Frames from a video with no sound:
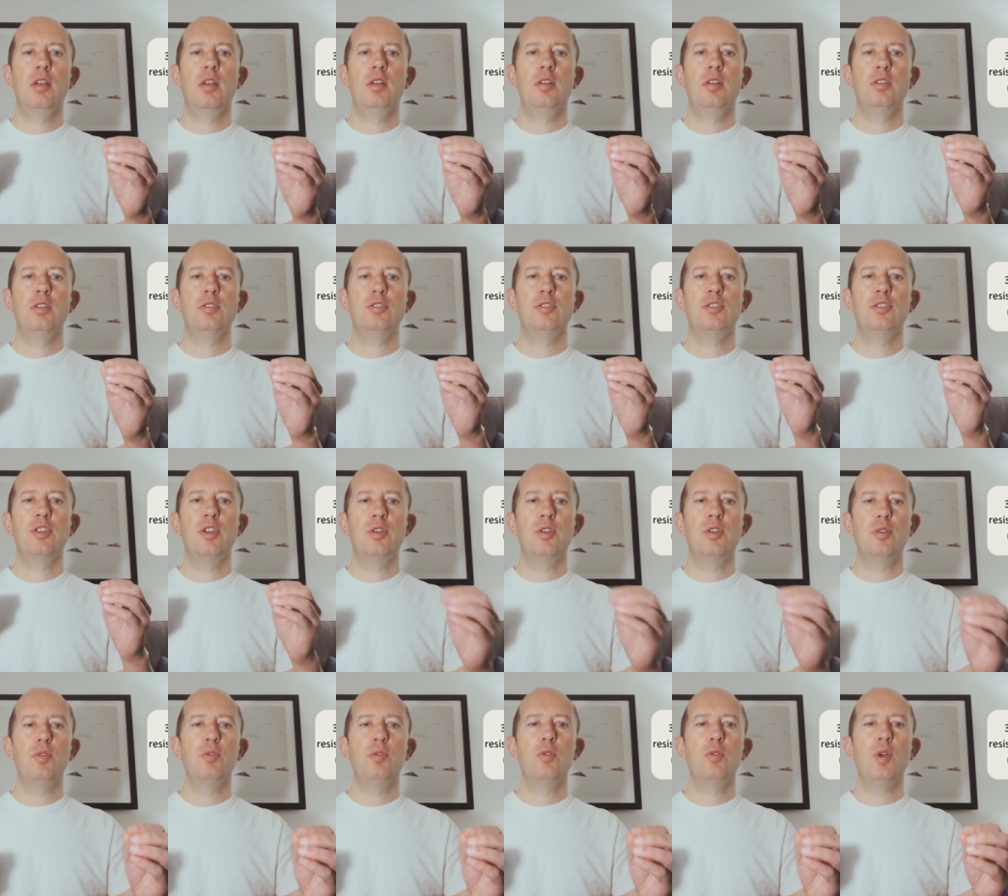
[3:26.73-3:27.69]

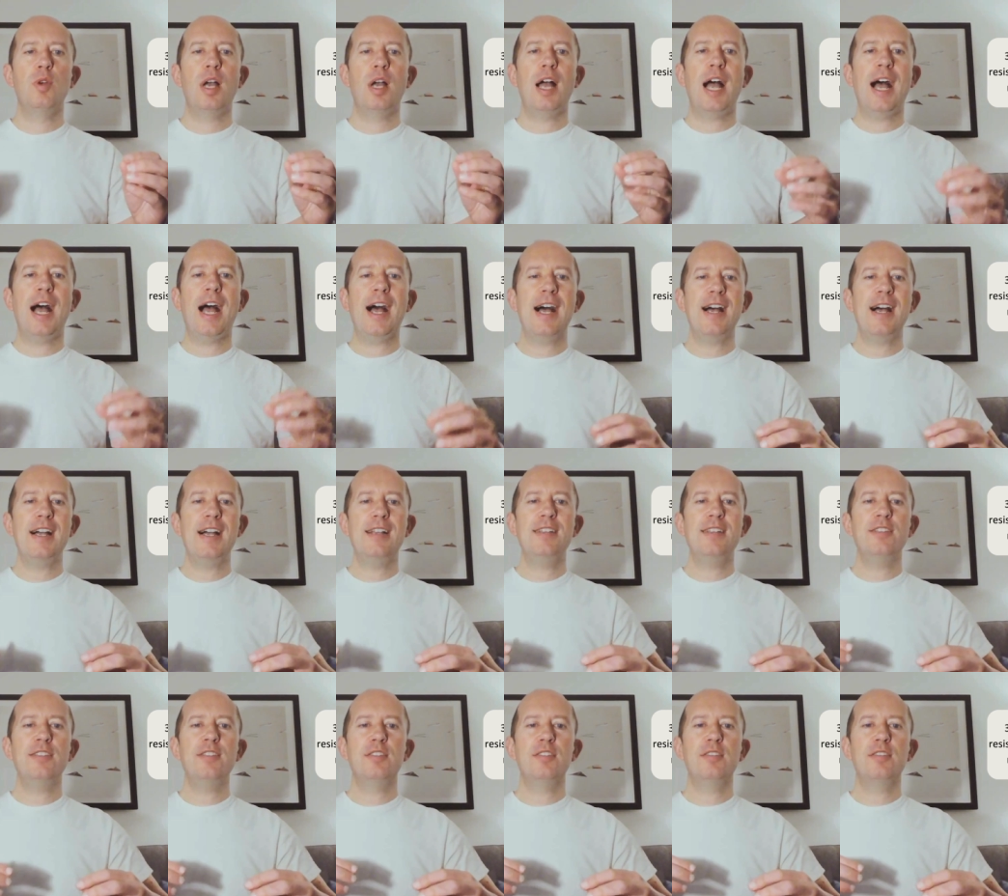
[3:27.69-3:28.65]
So,
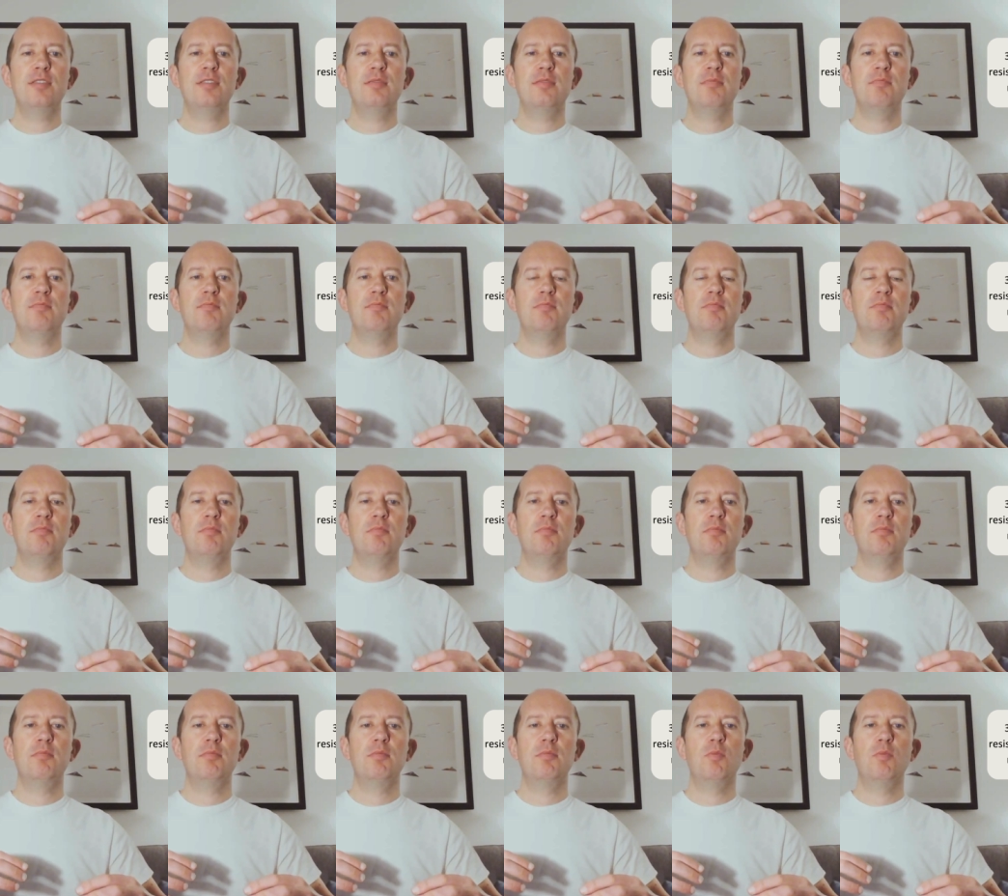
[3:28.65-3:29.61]
as
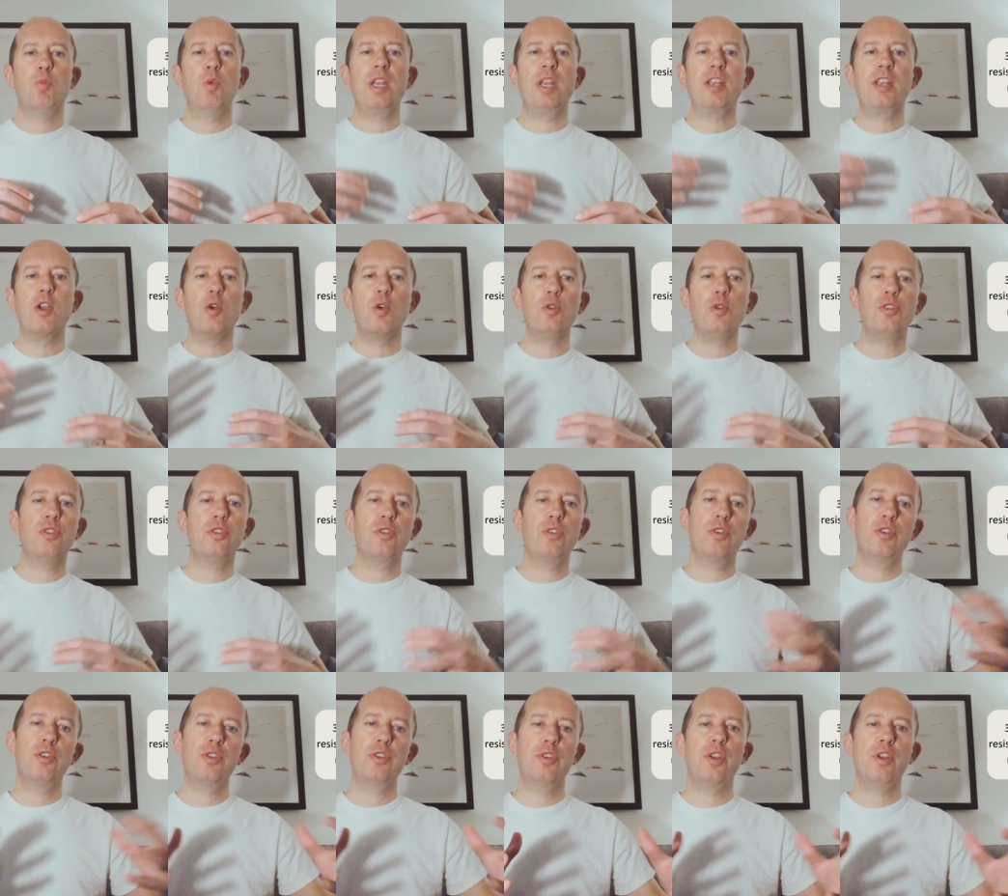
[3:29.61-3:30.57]
we go
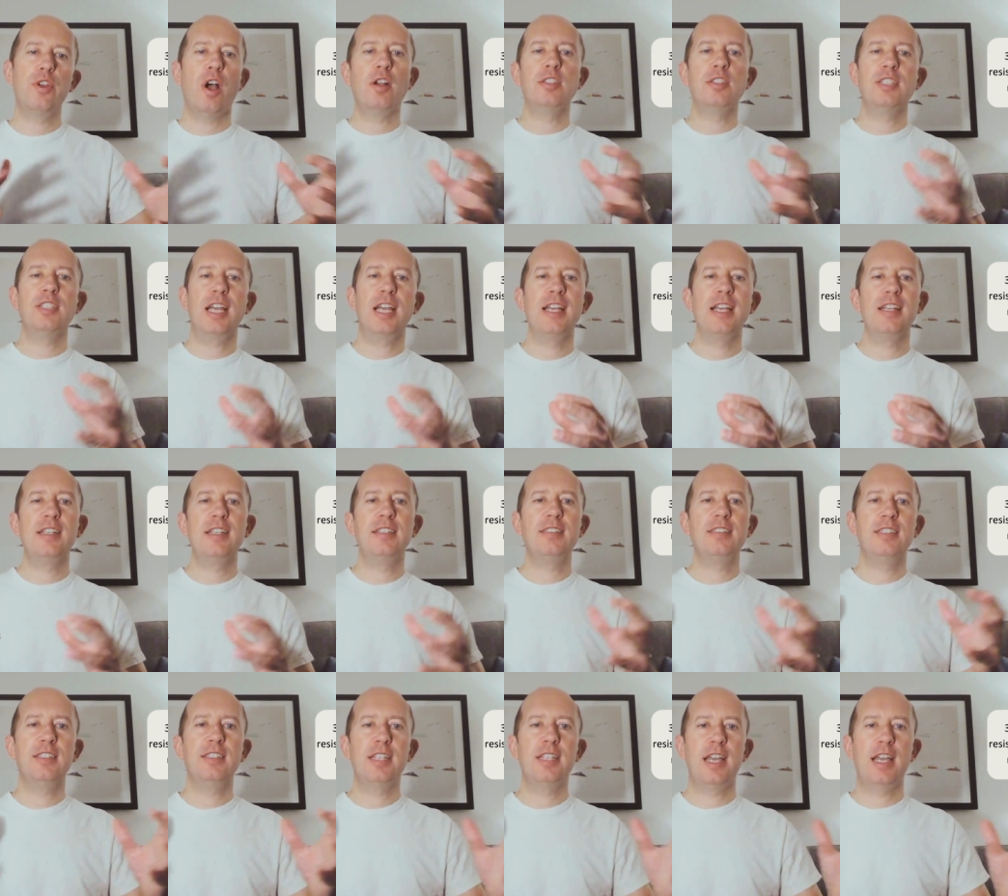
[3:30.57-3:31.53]
through our day
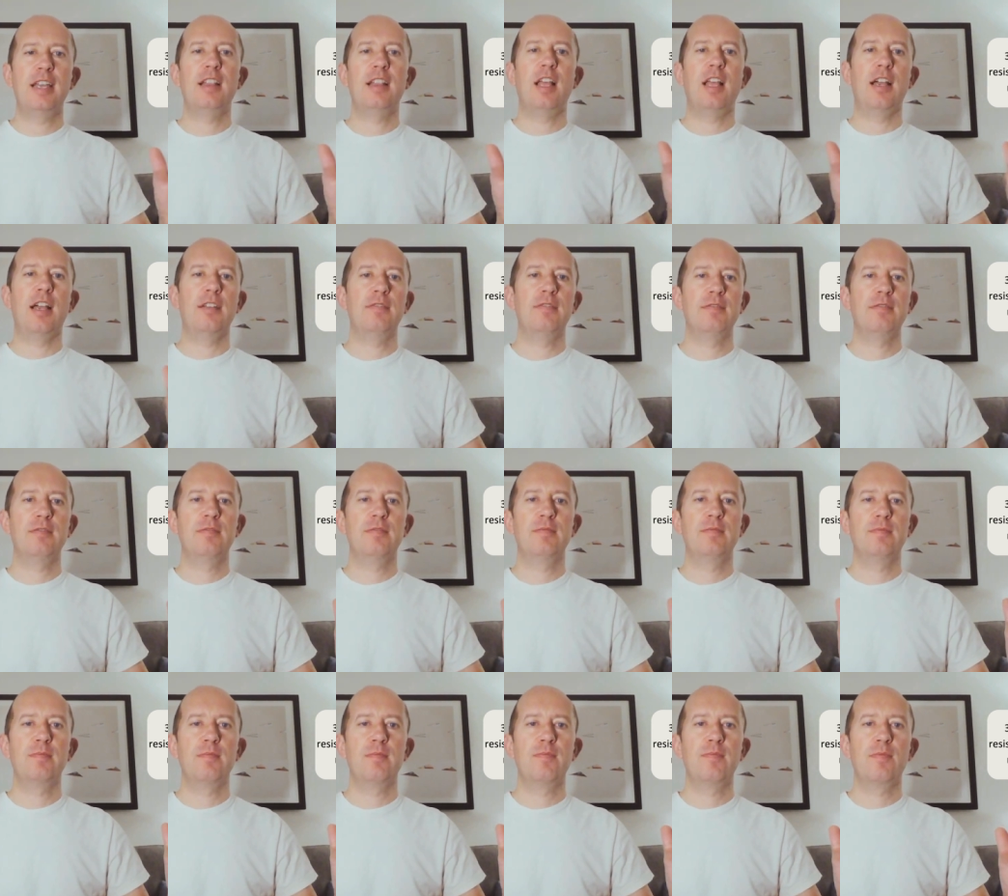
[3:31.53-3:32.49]
to day life,
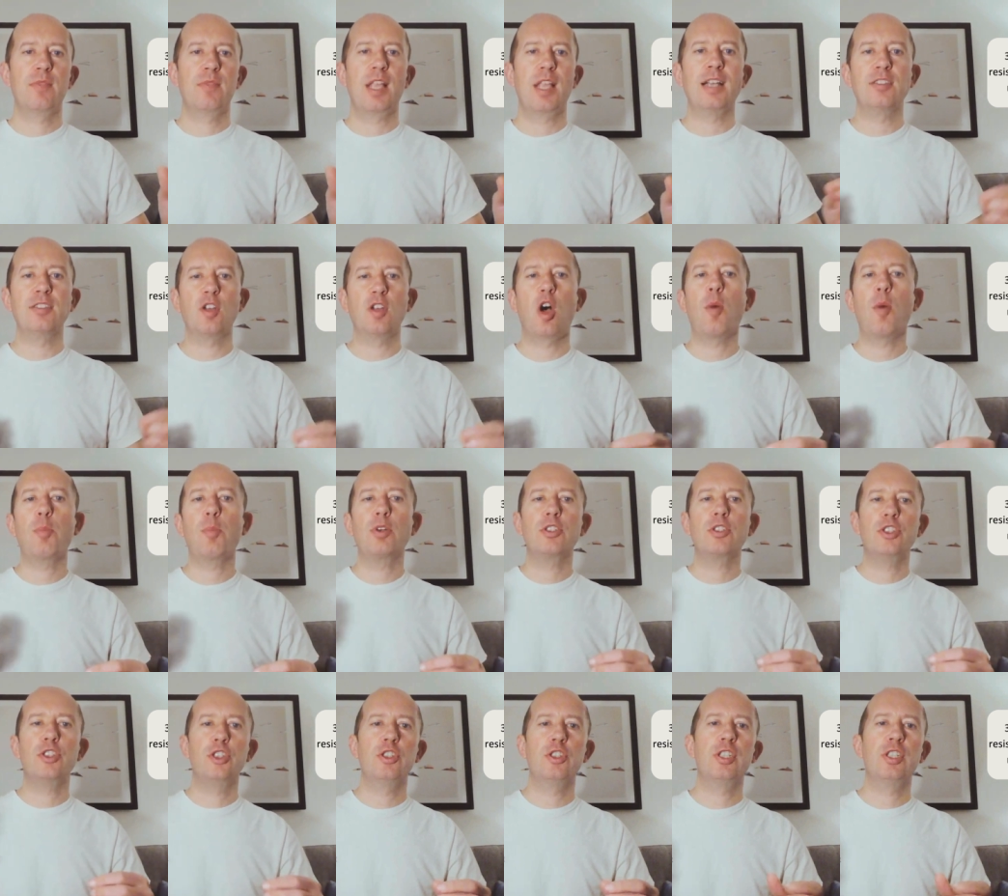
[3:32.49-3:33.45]
as
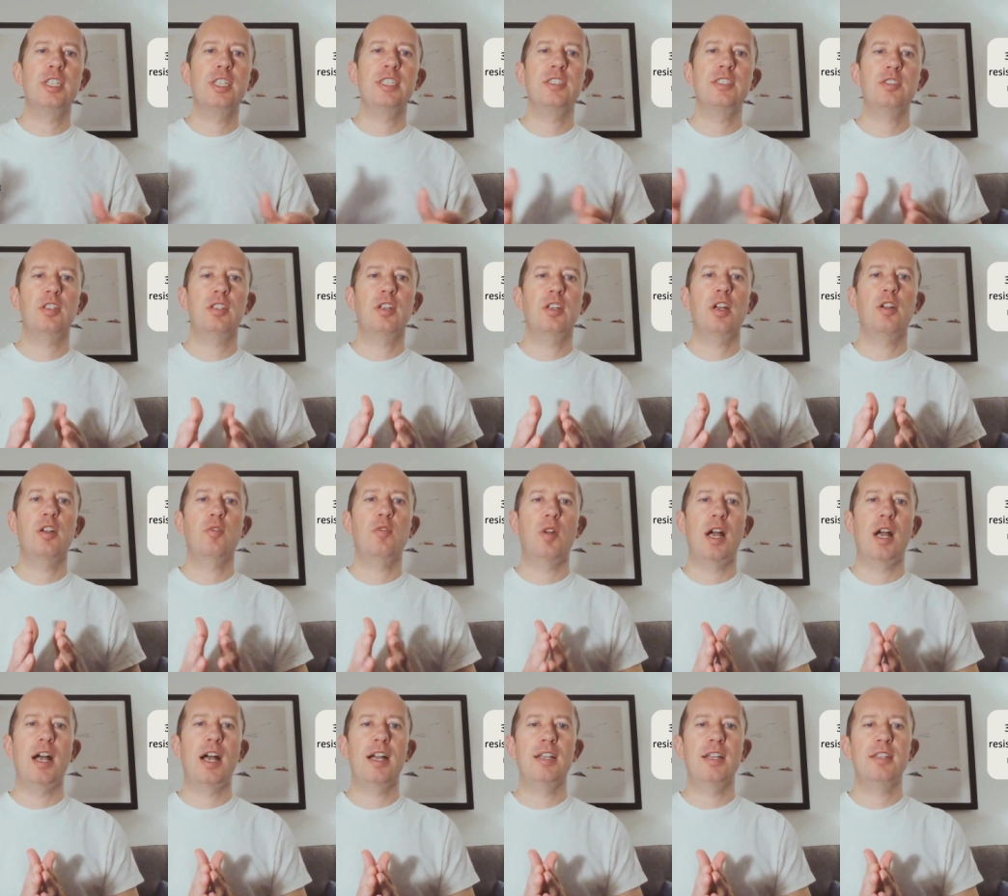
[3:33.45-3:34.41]
opportunities
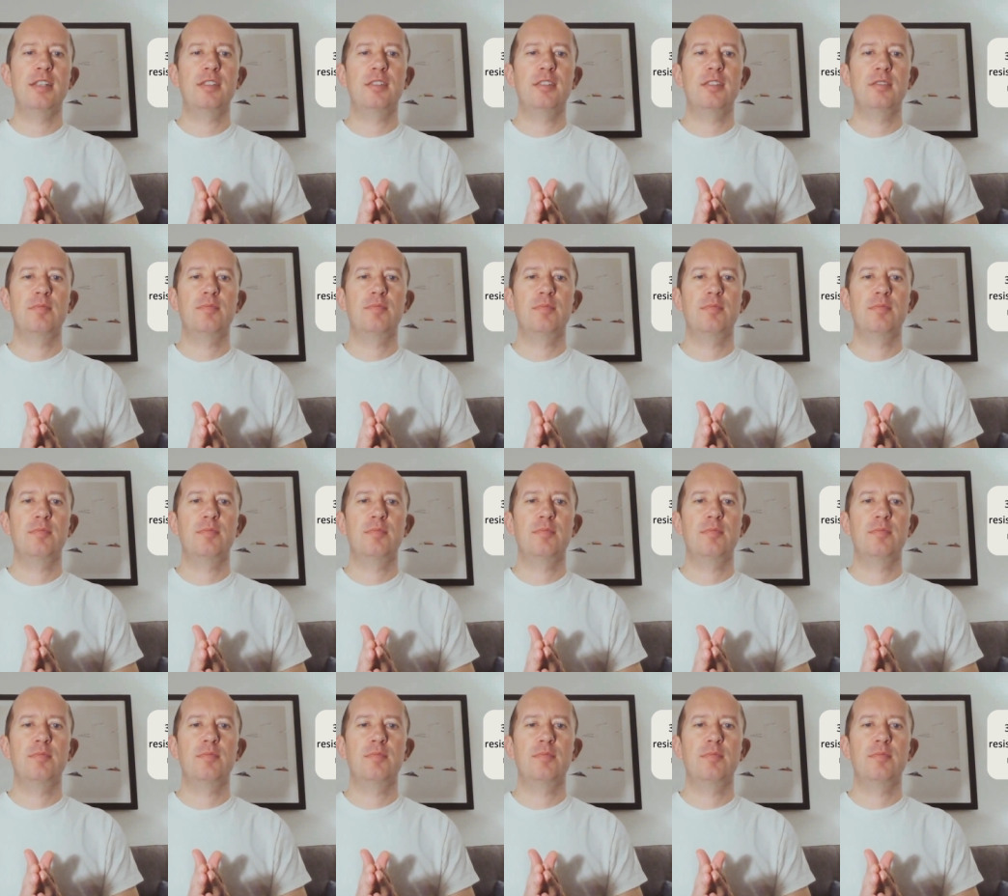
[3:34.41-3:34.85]
arise,